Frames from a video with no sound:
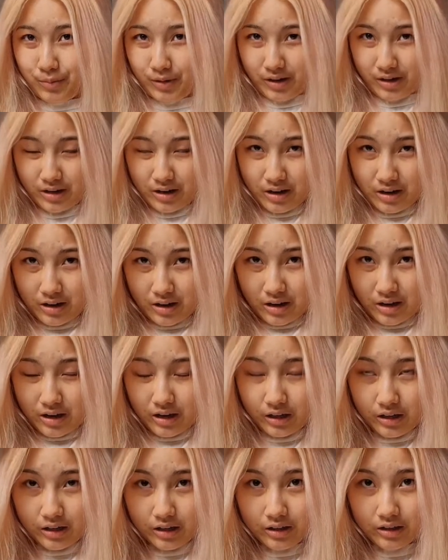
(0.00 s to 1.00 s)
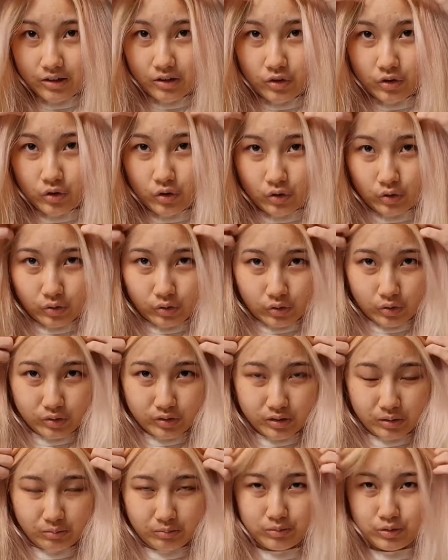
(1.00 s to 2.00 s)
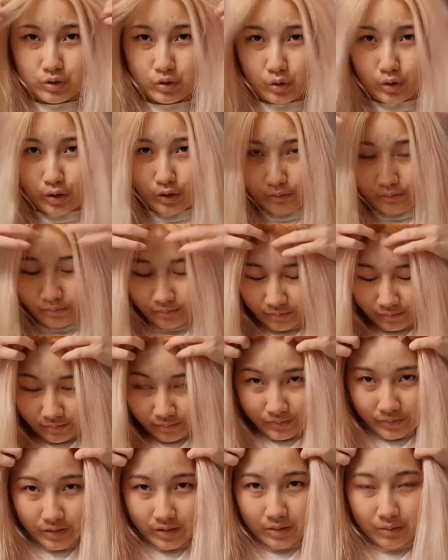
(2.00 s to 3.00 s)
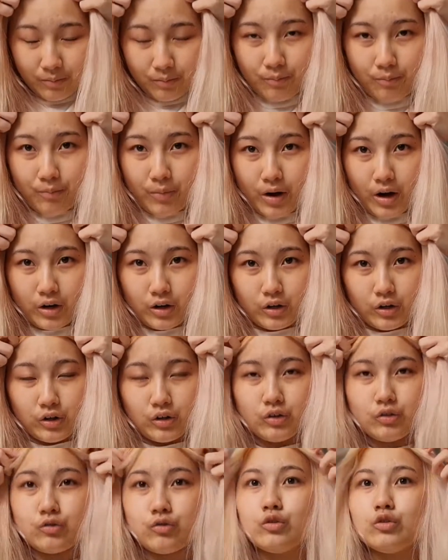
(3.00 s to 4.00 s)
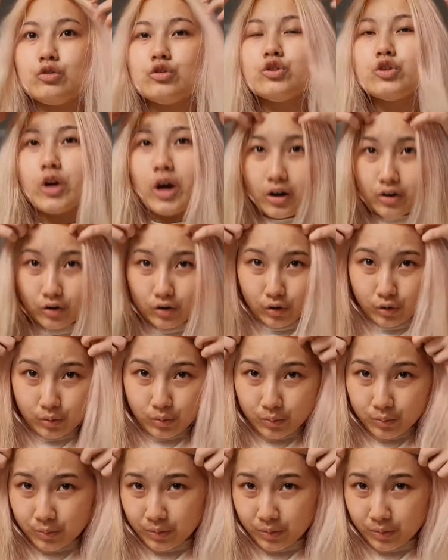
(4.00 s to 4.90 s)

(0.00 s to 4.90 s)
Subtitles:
But it could do some sort of better root shadow.